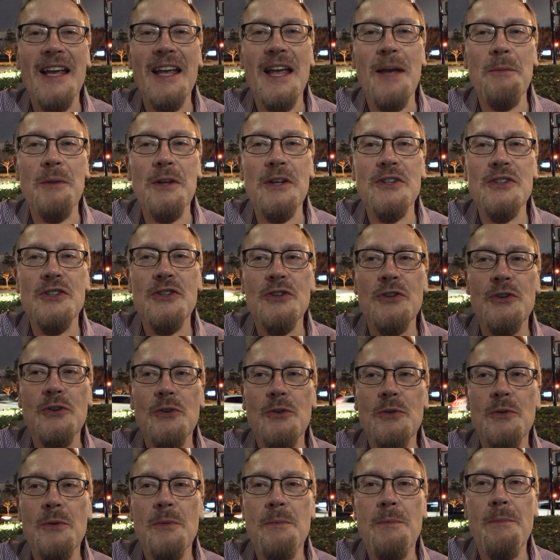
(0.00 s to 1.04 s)
coming to
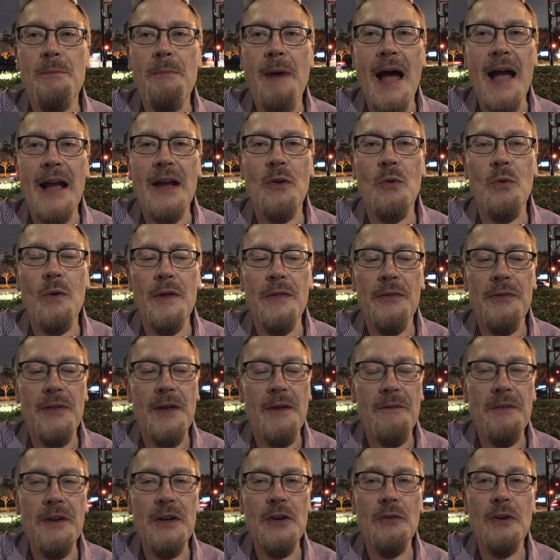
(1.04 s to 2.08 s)
you back with
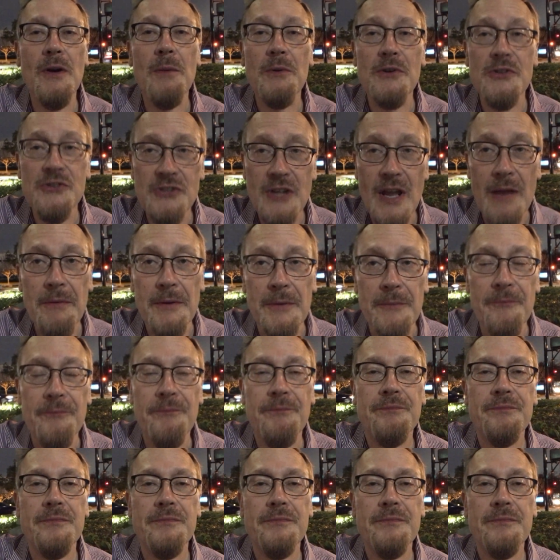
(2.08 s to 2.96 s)
video number 7